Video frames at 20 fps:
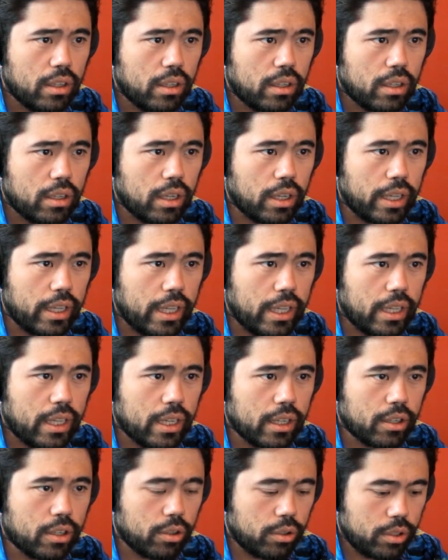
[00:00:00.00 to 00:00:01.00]
Uh, eight
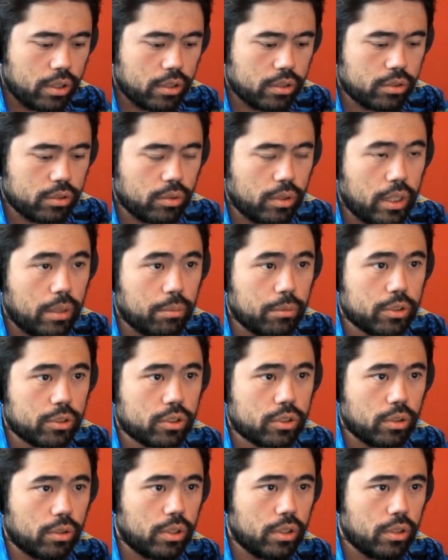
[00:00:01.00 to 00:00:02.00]
can't go here, so eight
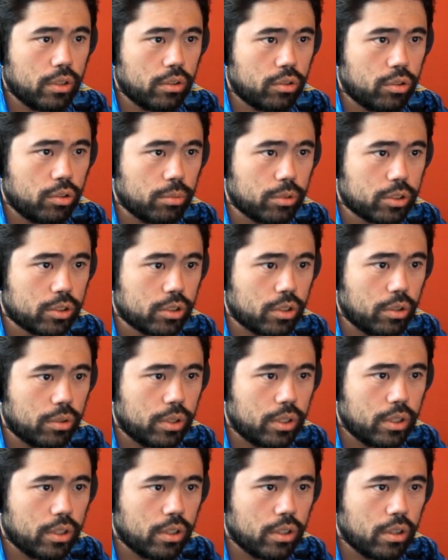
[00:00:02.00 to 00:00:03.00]
must go here. Two must go
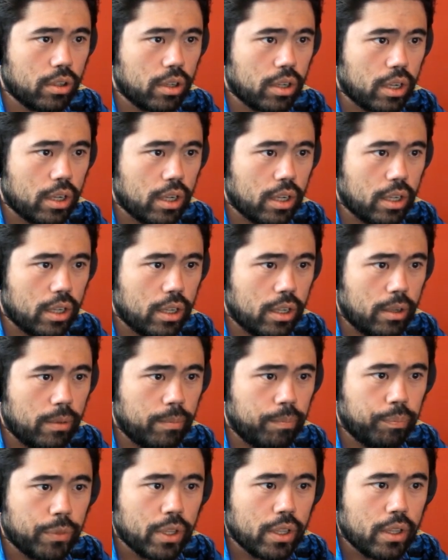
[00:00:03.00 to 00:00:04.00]
here.
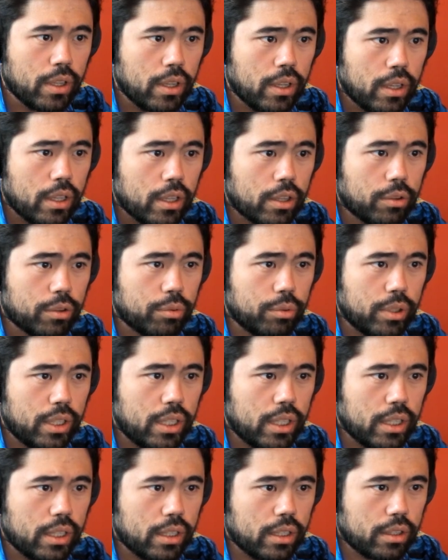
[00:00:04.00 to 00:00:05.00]
Um, three
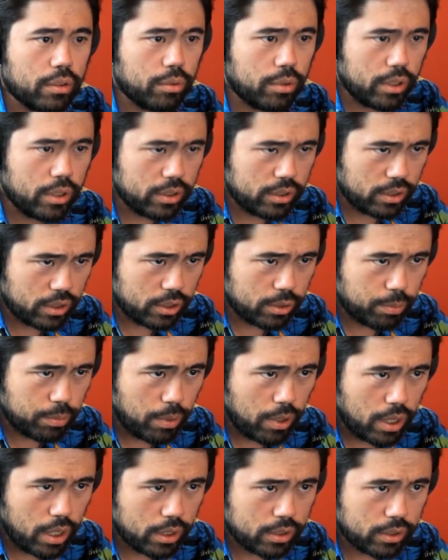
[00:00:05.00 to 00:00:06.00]
can't. Three is in this
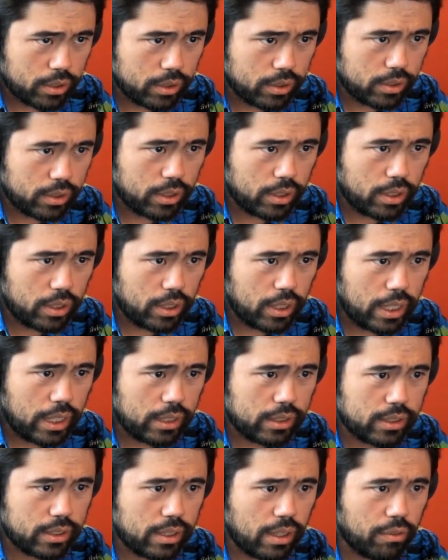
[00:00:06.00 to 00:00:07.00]
box. Let's see.
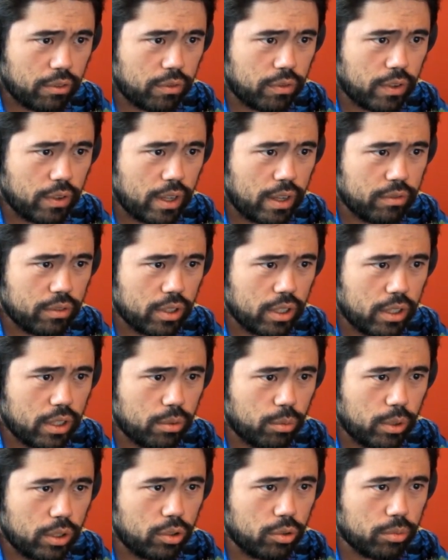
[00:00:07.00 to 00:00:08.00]
Eight, seven, five,
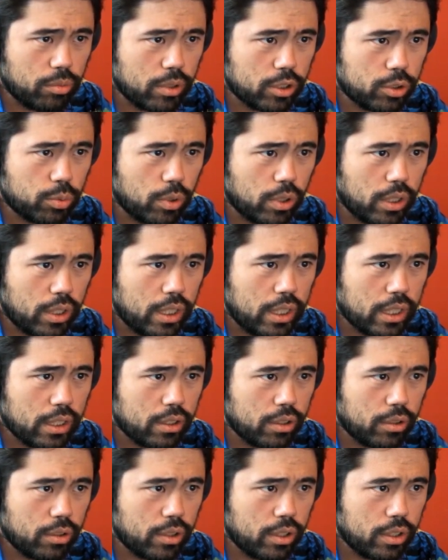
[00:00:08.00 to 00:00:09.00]
nine. Way too much. One can't
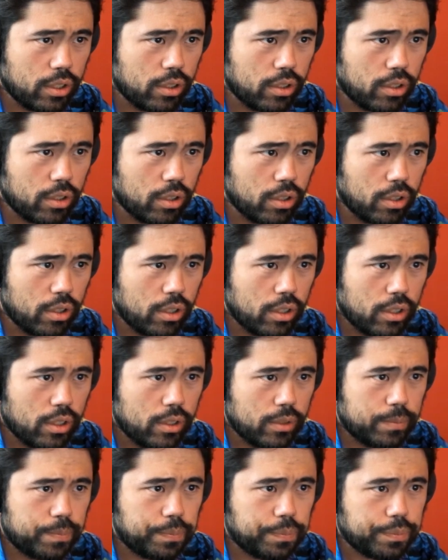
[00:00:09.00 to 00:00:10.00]
go here.
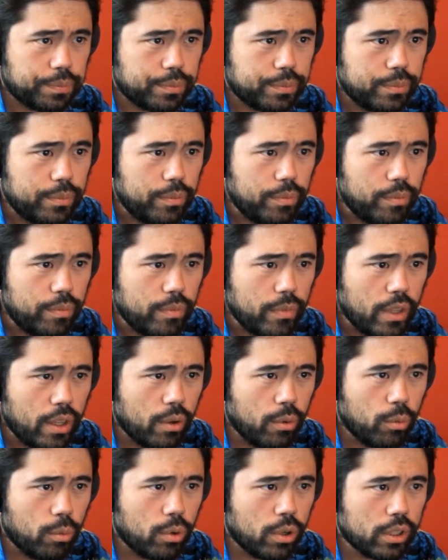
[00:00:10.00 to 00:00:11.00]

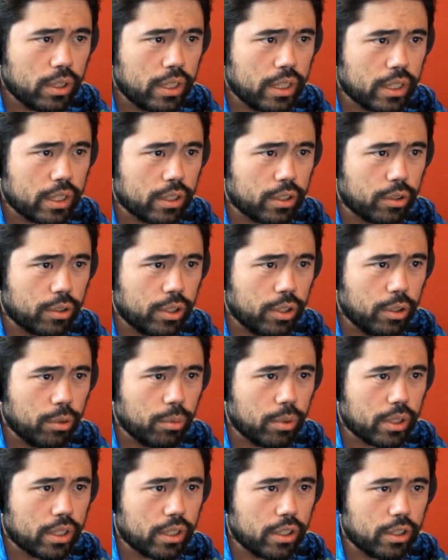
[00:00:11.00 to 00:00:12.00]
One can't go here.
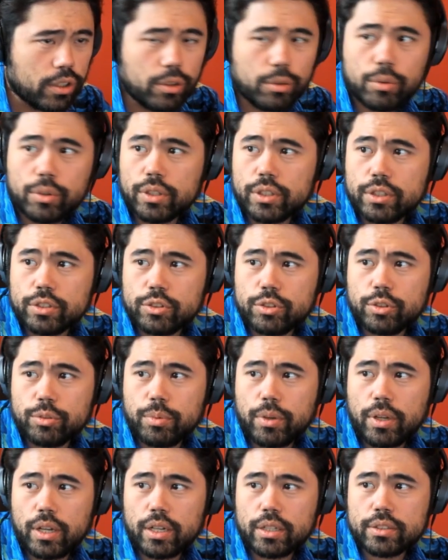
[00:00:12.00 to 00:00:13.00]
One can go in one of these two
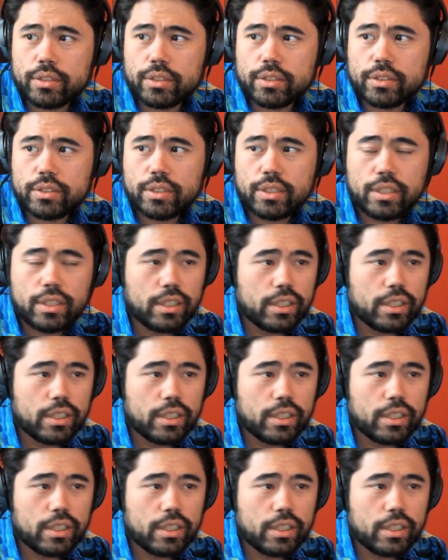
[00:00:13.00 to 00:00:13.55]
boxes.